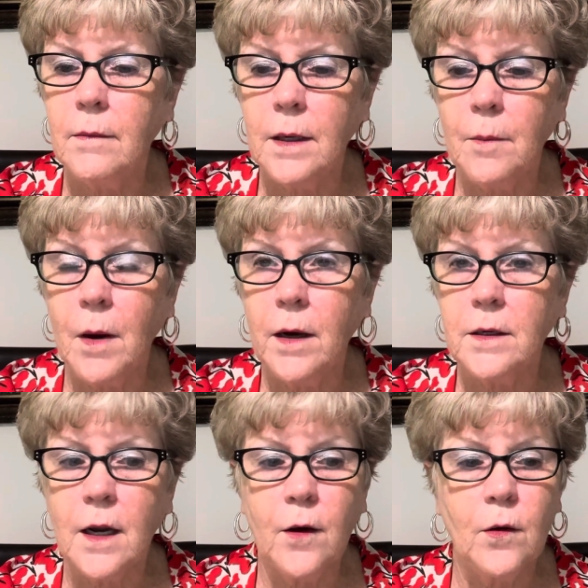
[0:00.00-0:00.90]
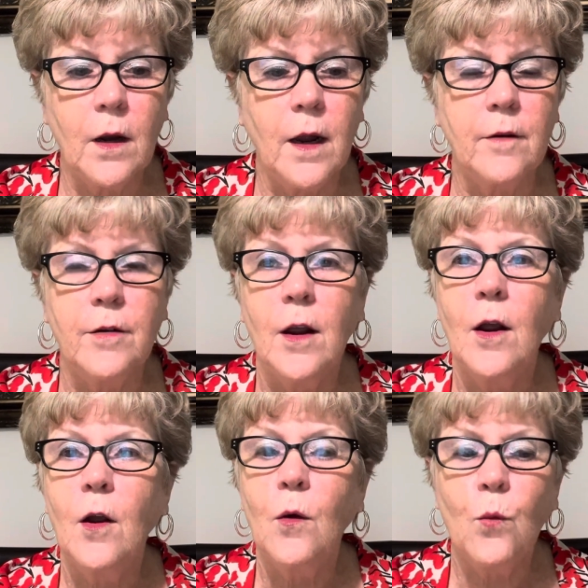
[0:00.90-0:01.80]
in my entire life.
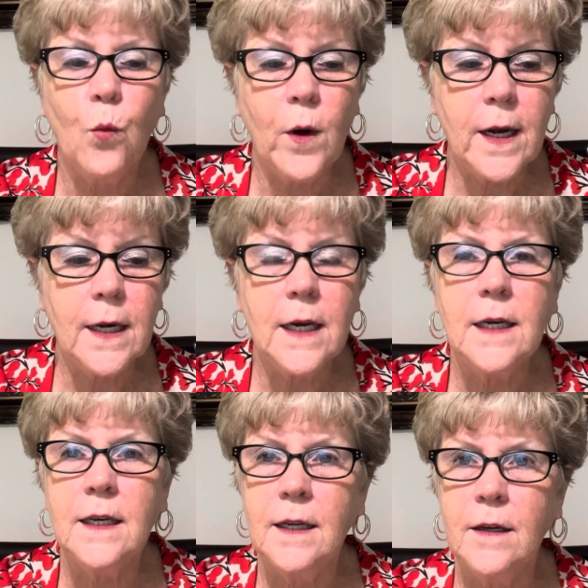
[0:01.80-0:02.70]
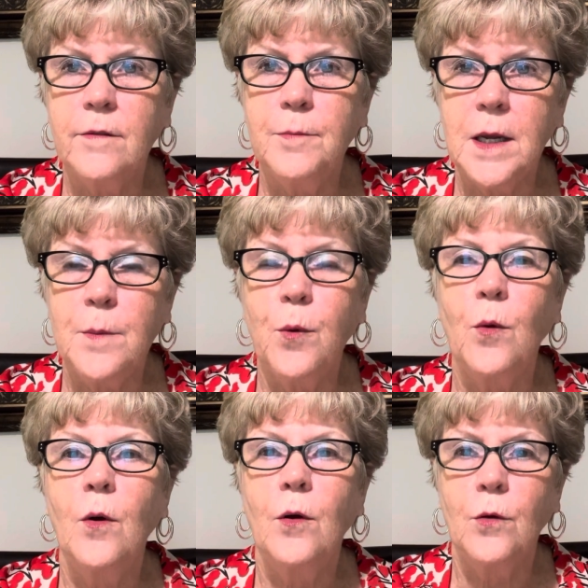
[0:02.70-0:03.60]
We need to give
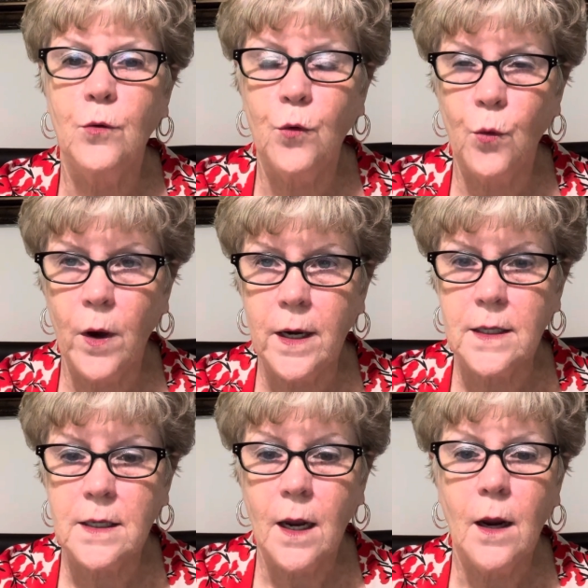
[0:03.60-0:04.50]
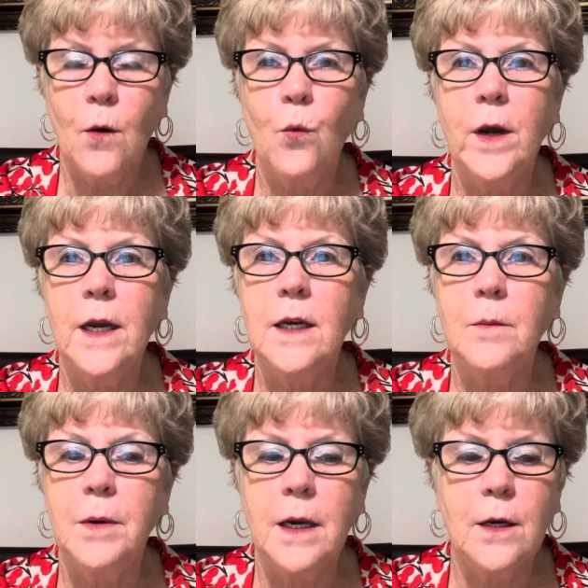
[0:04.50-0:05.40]
people grace. We need to
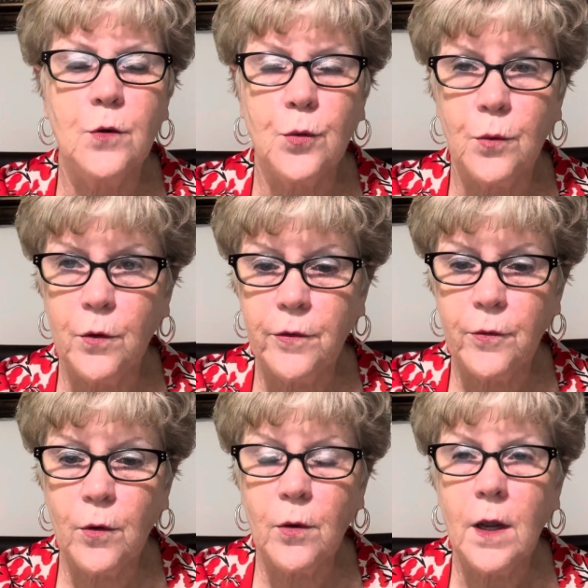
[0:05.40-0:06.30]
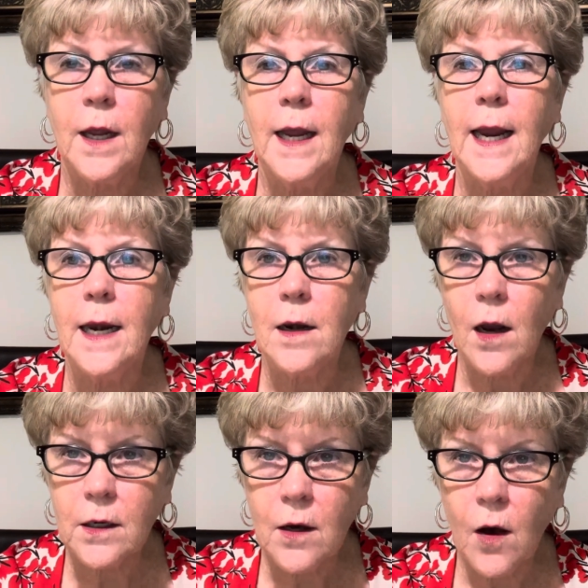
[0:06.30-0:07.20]
be truthful and
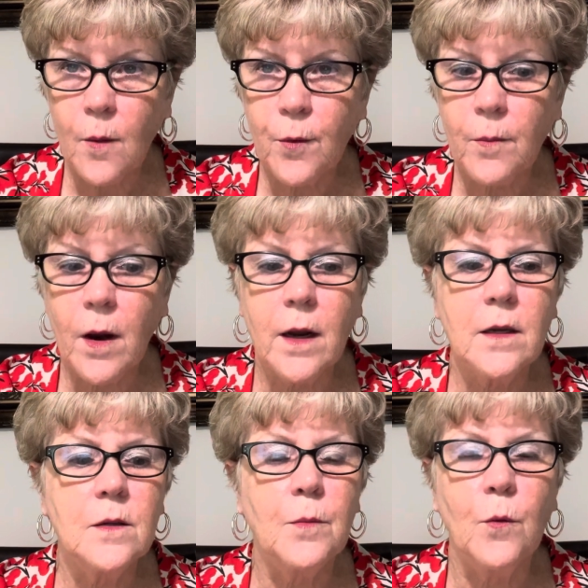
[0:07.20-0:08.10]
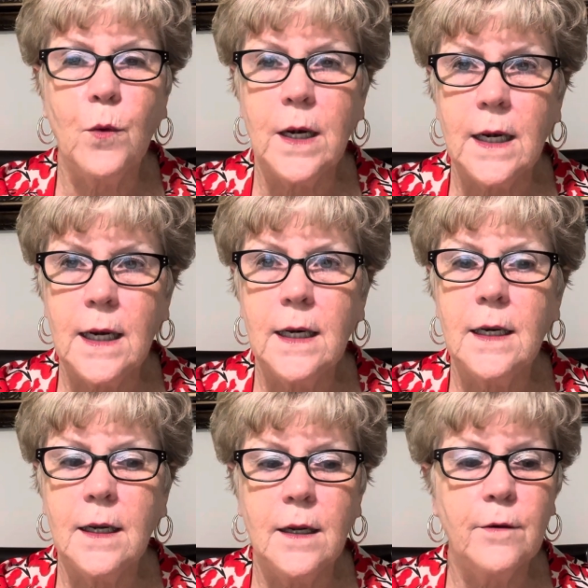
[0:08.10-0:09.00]
not compromise, but we need to
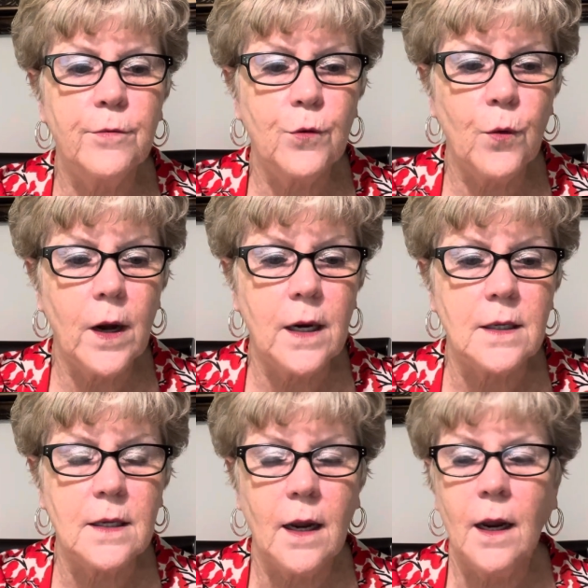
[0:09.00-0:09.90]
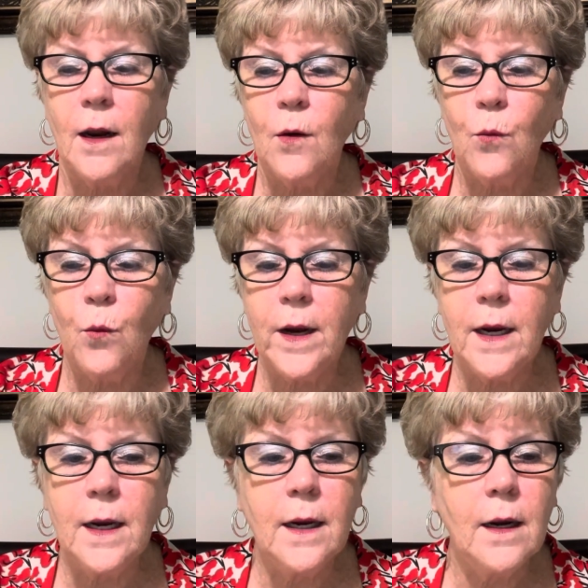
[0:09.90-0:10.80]
give grace.
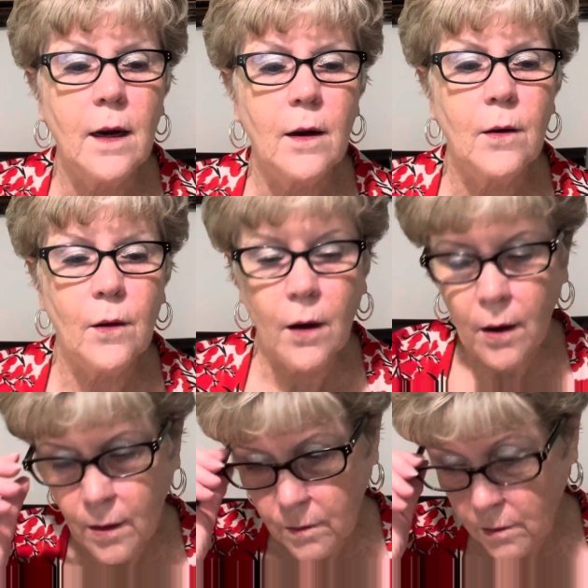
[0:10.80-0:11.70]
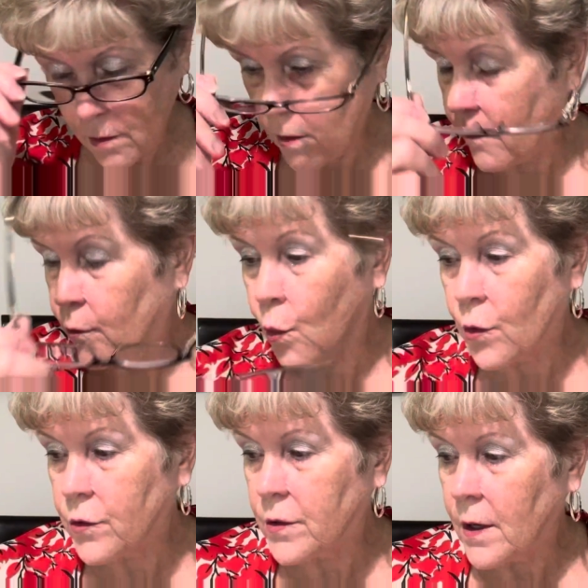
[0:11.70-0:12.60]
We, of
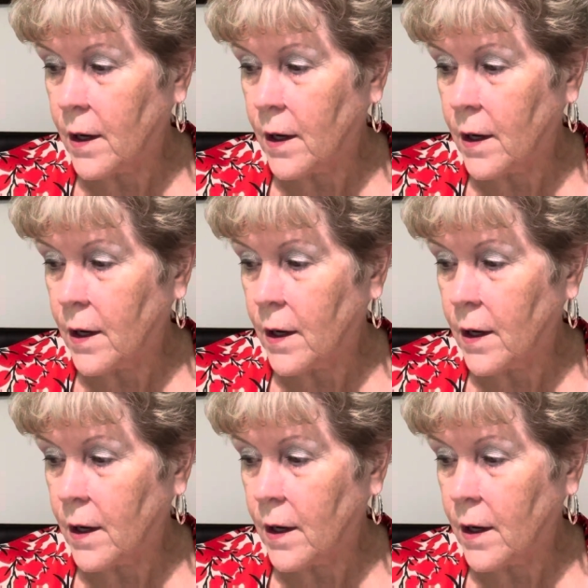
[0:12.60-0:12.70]
course,